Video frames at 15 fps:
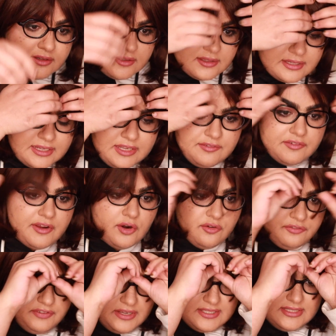Like, even if I don't
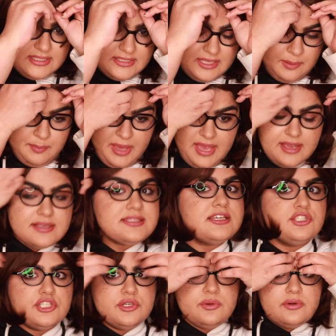fix this like bangs
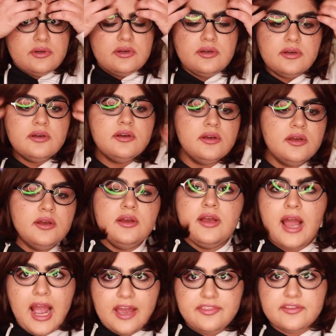issue,
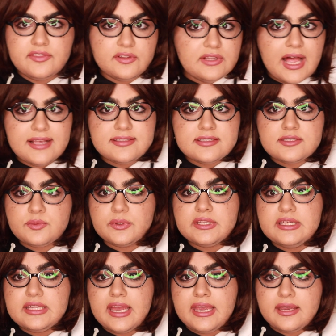I think the glasses
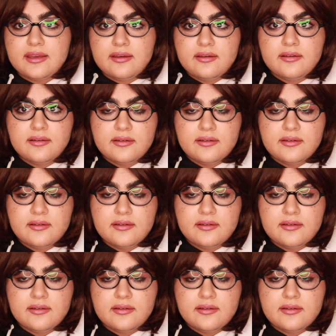really like